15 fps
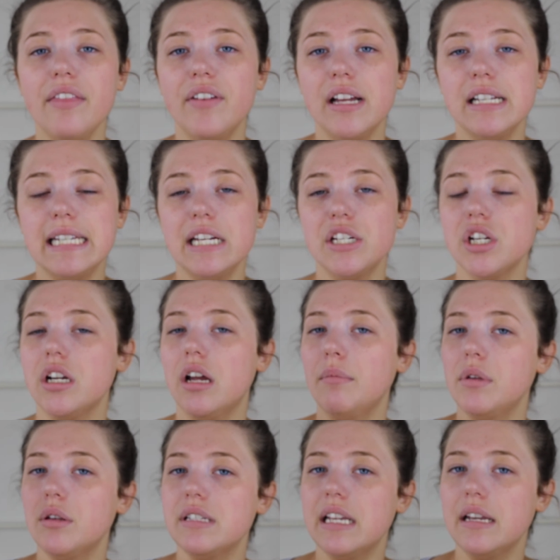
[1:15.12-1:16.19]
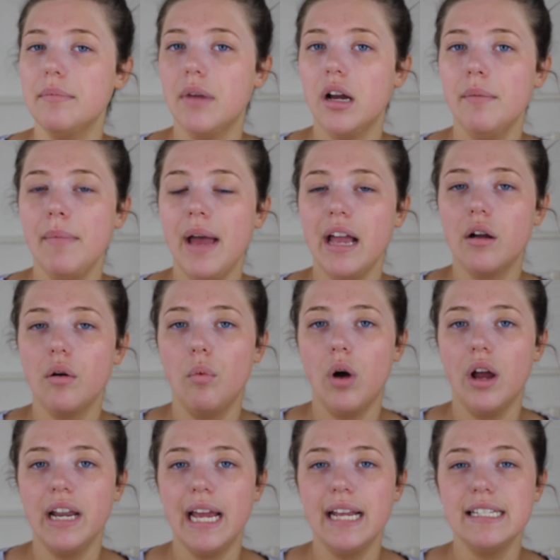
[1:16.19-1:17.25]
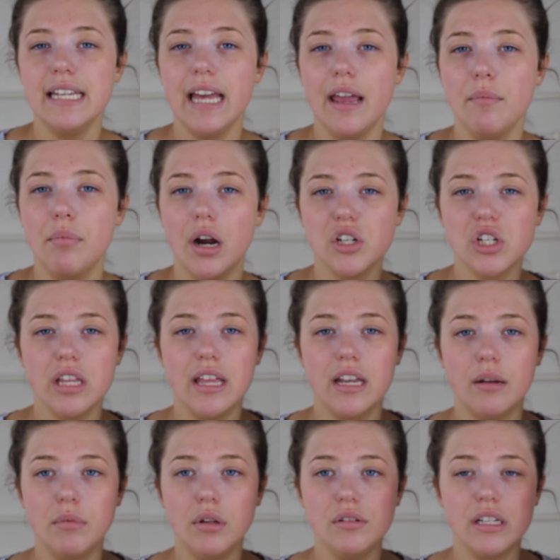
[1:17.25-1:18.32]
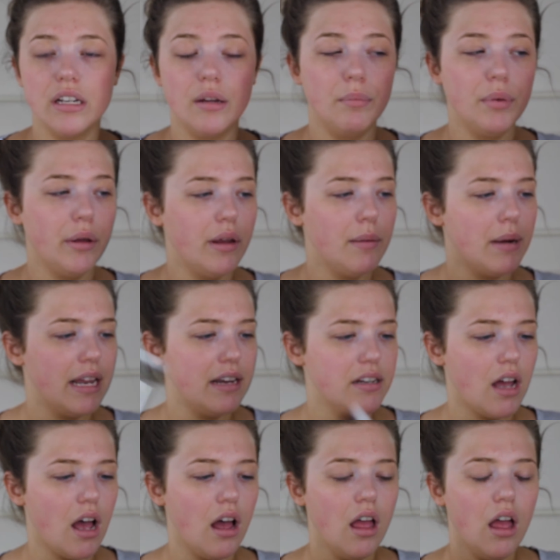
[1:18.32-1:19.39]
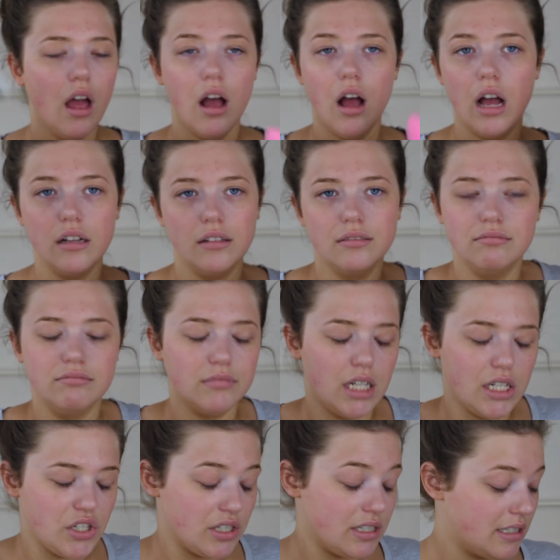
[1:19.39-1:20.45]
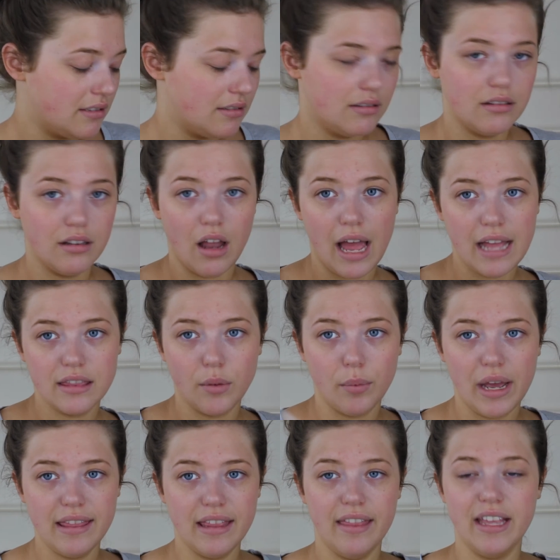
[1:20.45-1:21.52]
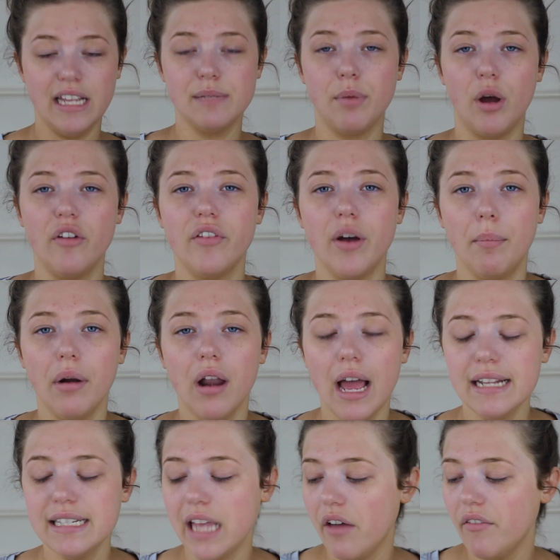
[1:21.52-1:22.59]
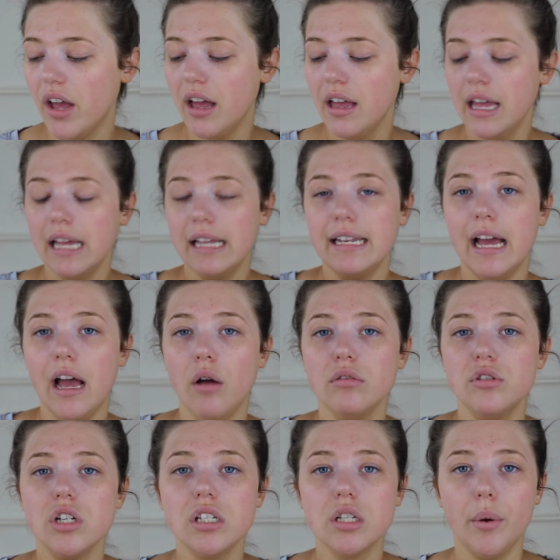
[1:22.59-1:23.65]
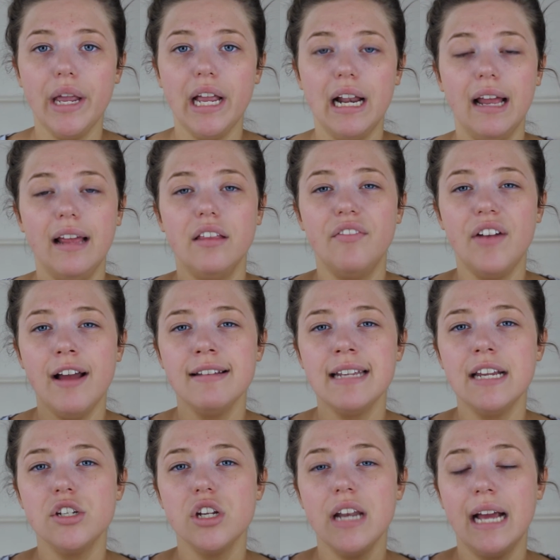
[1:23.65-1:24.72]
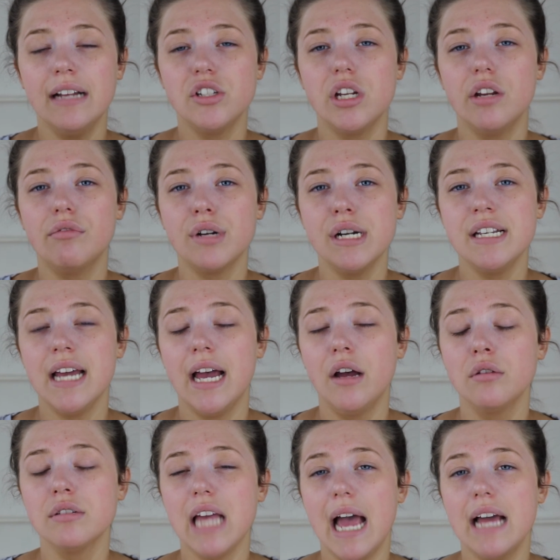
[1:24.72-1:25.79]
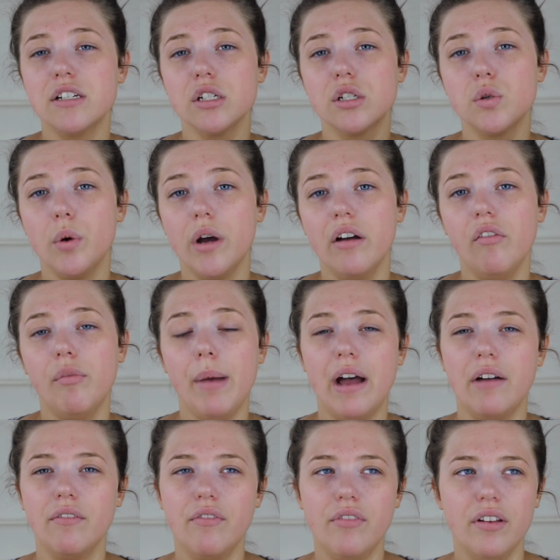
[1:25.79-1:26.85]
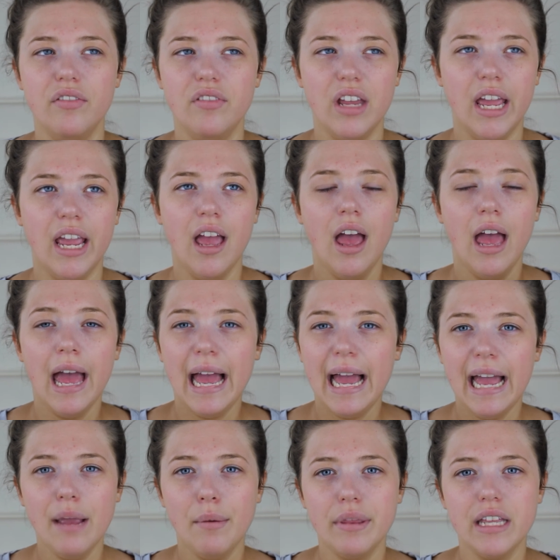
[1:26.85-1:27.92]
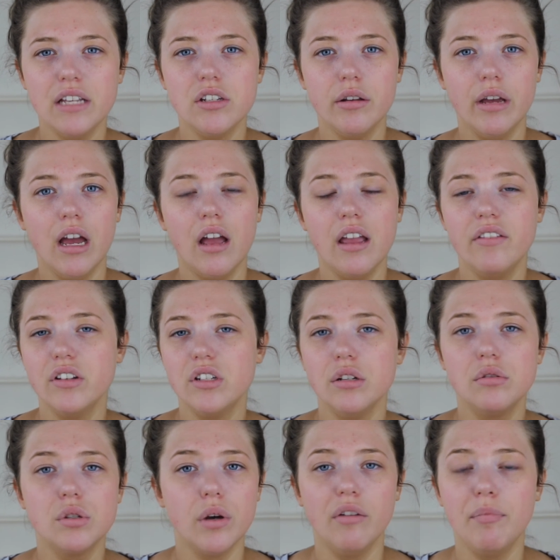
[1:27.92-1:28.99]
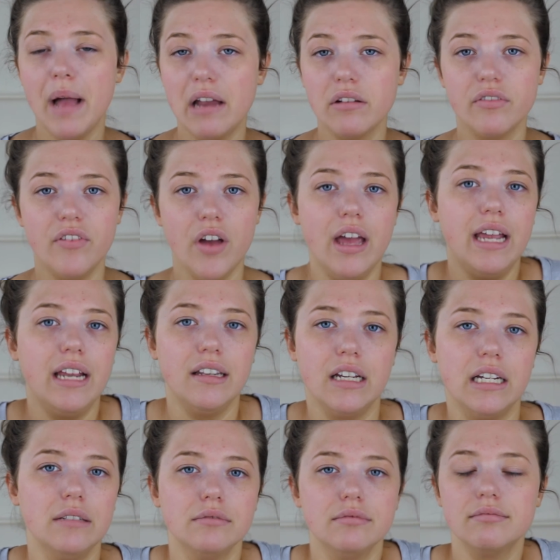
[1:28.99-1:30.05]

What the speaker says: the foundation, I'm using my MAC 188 brush, and then I'm using a beauty blender. I just like the way that these both apply together. Now, just quickly, the foundation actually retails at £12.50. I hate when they do it, either do £12 or £13, like,